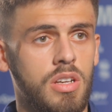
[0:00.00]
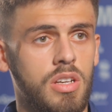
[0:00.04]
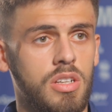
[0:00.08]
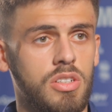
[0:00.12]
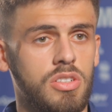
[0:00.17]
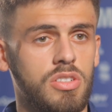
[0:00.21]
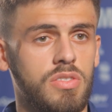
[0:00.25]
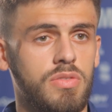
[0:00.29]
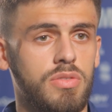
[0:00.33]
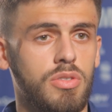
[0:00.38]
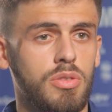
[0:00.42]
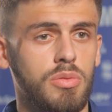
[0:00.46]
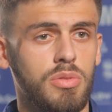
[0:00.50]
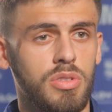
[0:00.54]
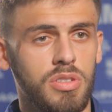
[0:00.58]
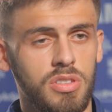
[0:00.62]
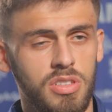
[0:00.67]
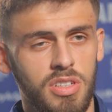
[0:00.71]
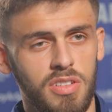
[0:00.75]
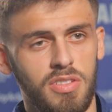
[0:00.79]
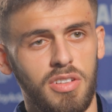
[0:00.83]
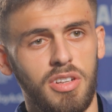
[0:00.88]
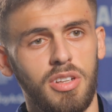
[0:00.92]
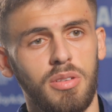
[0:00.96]
Just thought we
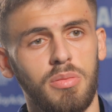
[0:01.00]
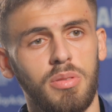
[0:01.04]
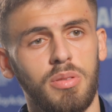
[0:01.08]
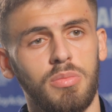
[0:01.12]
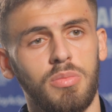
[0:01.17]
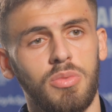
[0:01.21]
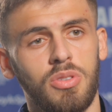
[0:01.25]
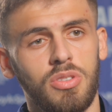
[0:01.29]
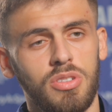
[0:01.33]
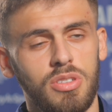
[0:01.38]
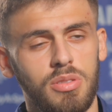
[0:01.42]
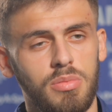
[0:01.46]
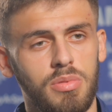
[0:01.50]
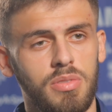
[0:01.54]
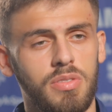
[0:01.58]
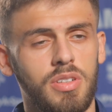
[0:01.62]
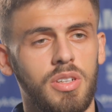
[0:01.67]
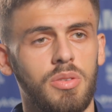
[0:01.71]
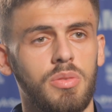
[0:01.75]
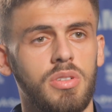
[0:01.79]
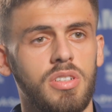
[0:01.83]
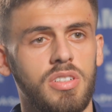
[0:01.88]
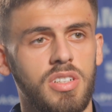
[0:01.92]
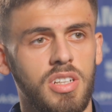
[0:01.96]
deserved a little bit more, to be
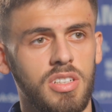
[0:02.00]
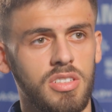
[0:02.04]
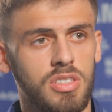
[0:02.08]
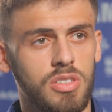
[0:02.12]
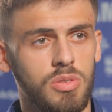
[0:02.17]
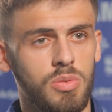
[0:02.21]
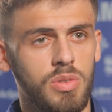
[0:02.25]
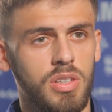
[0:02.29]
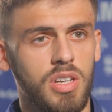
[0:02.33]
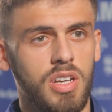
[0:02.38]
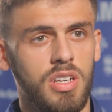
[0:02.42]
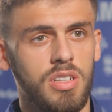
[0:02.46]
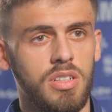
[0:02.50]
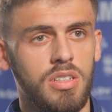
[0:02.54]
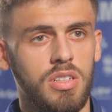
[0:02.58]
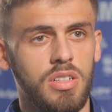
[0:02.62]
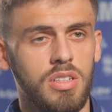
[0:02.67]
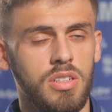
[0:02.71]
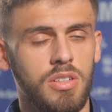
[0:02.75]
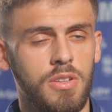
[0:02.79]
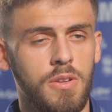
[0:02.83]
fair, with the chances we had.